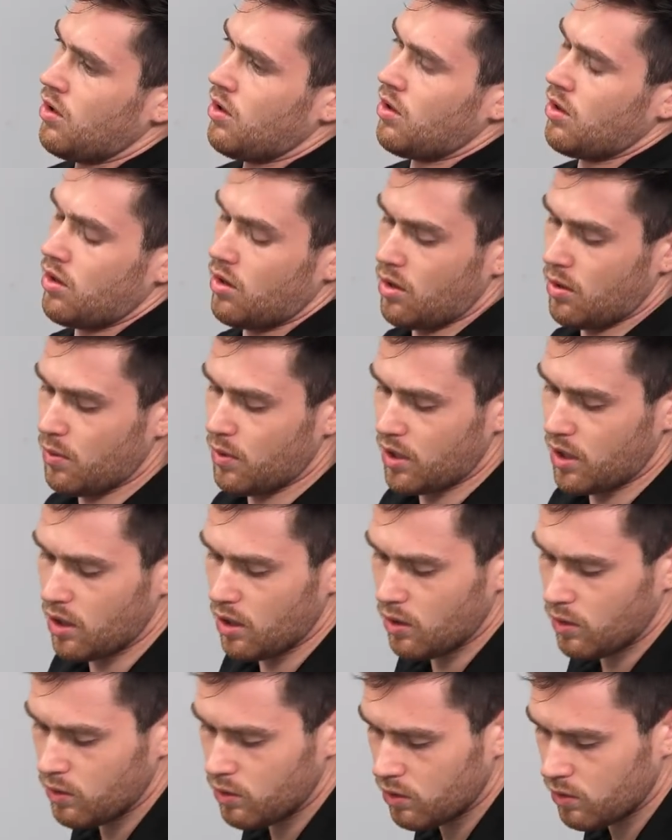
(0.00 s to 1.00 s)
There we
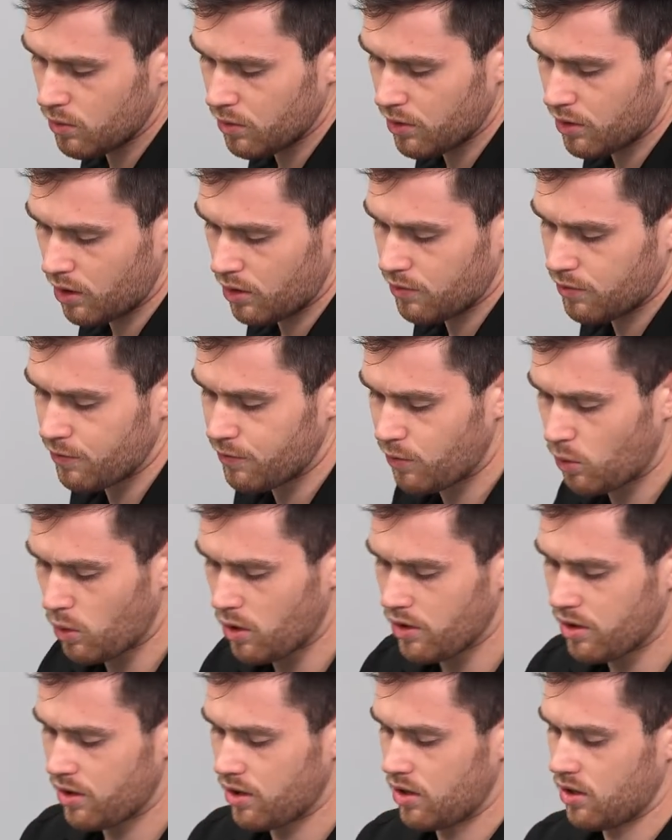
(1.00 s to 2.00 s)
go. With our
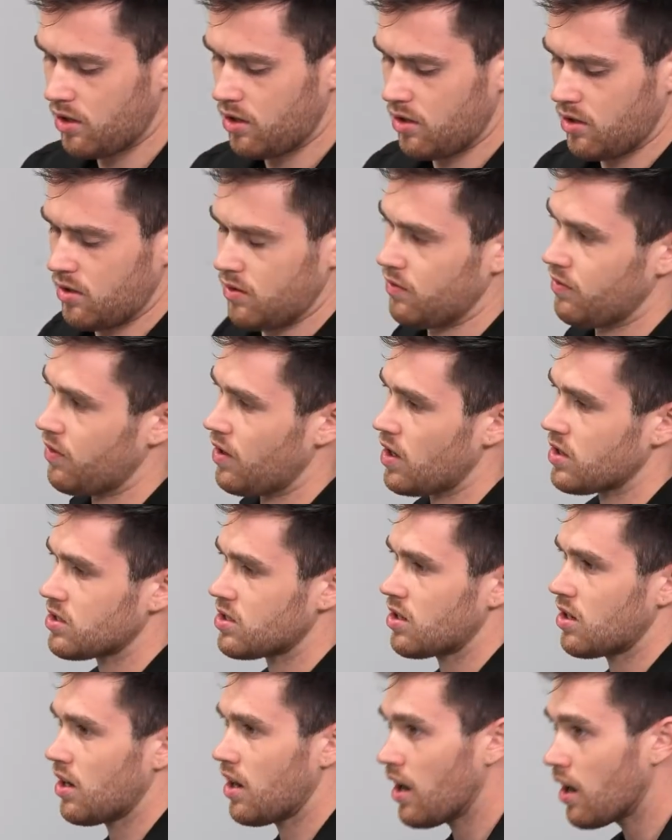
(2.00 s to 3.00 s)
4th
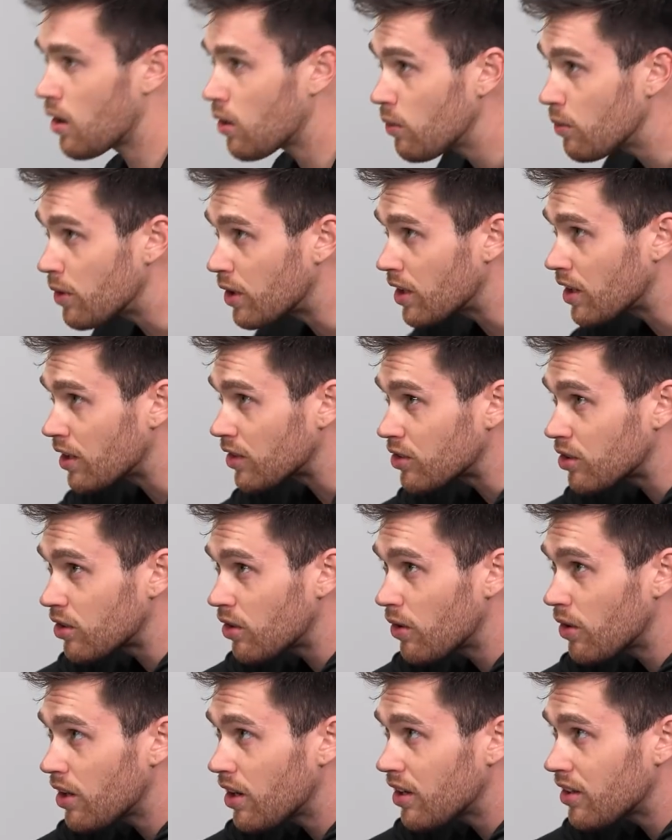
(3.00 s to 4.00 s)
fastener out, we can actually
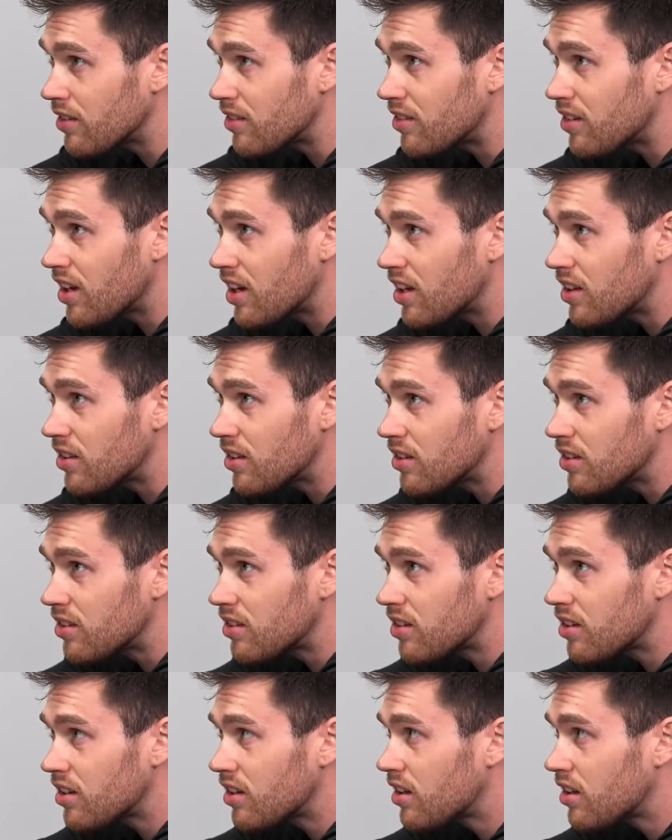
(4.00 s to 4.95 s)
go ahead and take this